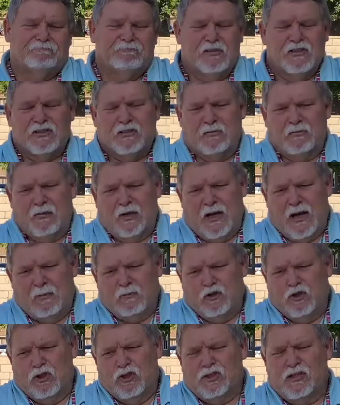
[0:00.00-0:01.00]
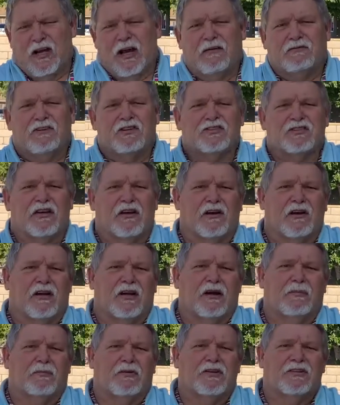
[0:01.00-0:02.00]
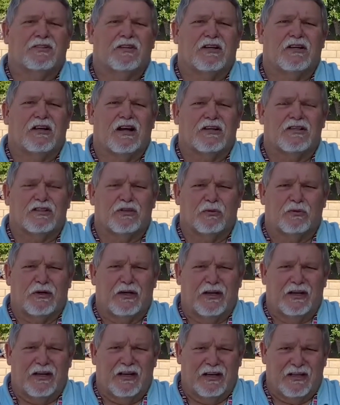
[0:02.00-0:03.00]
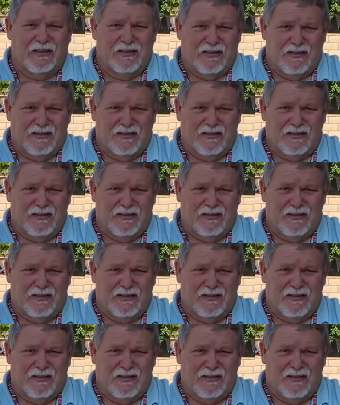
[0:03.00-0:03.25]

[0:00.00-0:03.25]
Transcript: But sometimes you just have to suck it up and say that's the way it